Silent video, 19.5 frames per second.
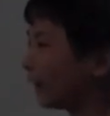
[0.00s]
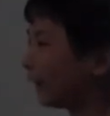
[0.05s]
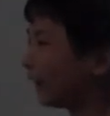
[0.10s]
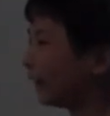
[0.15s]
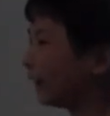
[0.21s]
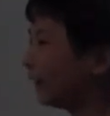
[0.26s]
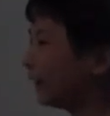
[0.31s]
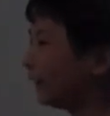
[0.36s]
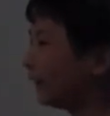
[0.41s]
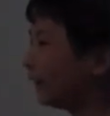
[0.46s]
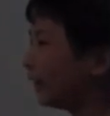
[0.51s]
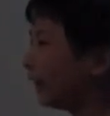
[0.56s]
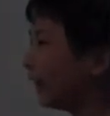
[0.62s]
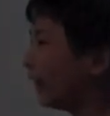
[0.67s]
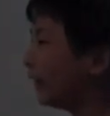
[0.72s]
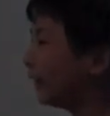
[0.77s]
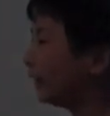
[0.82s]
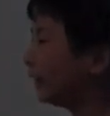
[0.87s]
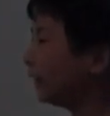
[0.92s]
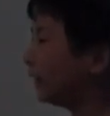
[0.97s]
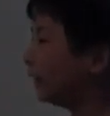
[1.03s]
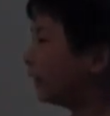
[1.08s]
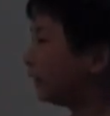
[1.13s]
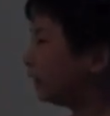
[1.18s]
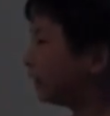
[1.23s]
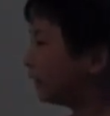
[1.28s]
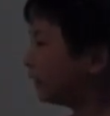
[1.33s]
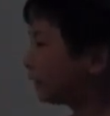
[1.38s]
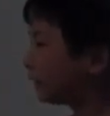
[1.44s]
Like on
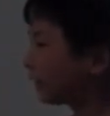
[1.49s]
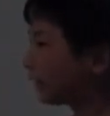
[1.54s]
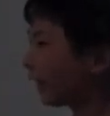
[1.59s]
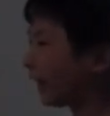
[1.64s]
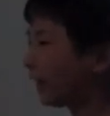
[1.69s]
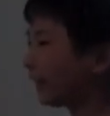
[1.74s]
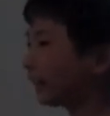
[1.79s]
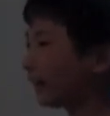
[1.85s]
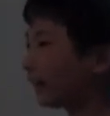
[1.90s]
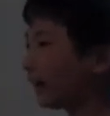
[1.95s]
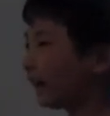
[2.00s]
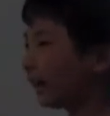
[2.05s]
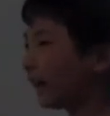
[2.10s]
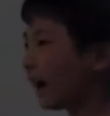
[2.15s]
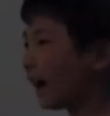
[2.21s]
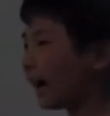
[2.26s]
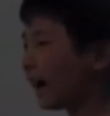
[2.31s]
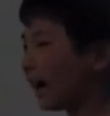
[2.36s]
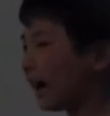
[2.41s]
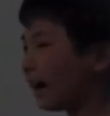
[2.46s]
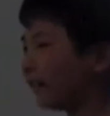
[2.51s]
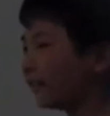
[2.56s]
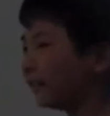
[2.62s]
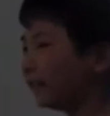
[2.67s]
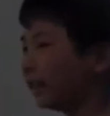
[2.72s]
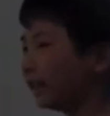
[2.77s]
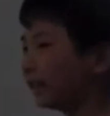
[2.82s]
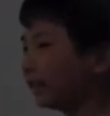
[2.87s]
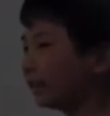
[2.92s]
Tuesdays I have
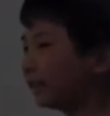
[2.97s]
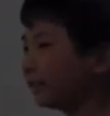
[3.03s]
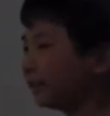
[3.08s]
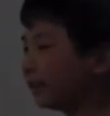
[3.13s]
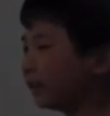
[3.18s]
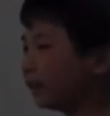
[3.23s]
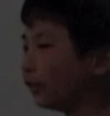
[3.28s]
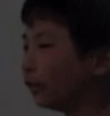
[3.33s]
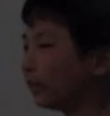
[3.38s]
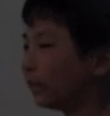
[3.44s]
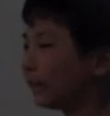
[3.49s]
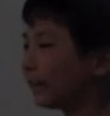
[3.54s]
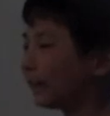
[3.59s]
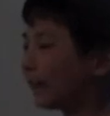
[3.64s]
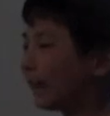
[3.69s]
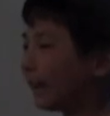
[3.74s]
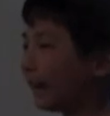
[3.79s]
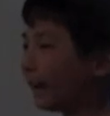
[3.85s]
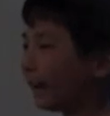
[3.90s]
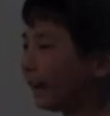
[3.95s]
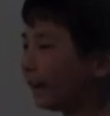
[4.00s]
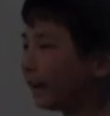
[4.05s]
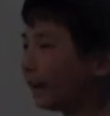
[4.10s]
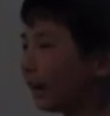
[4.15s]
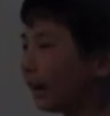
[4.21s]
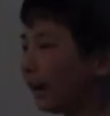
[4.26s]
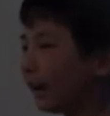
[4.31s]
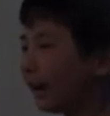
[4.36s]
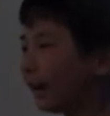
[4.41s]
music and
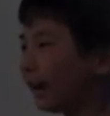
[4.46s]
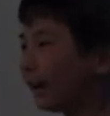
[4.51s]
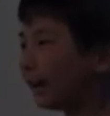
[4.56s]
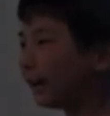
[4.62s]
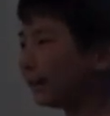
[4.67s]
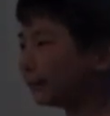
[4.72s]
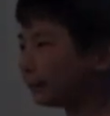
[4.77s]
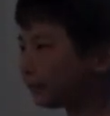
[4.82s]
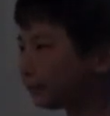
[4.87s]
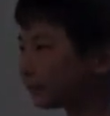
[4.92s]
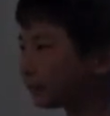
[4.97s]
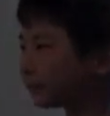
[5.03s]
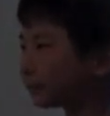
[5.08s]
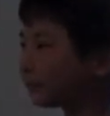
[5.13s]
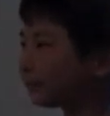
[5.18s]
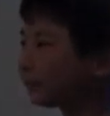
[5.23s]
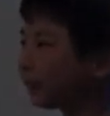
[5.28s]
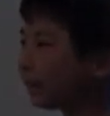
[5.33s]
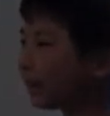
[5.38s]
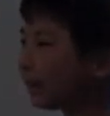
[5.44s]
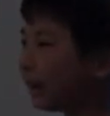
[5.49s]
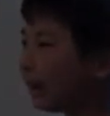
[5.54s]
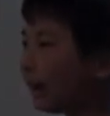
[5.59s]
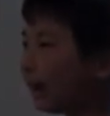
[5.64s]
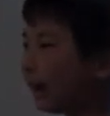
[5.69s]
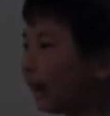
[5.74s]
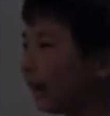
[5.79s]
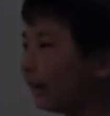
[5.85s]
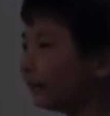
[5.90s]
I
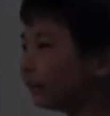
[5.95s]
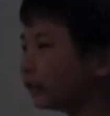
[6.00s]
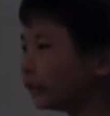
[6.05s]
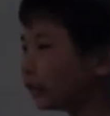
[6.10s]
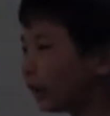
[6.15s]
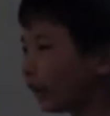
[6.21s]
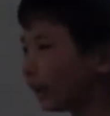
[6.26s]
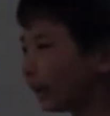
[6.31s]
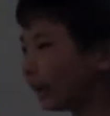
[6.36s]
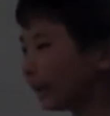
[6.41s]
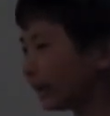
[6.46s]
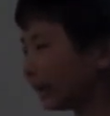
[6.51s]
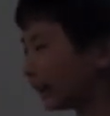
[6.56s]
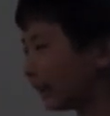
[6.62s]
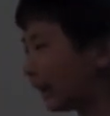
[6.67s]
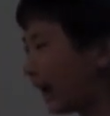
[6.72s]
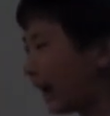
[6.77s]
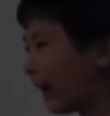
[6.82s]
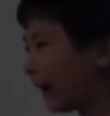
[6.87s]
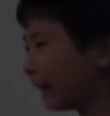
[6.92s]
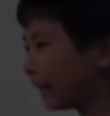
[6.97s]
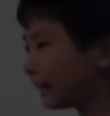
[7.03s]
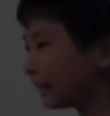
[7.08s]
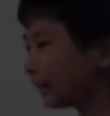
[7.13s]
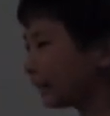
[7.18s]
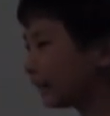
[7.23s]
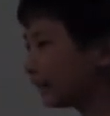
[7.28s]
have drawing class.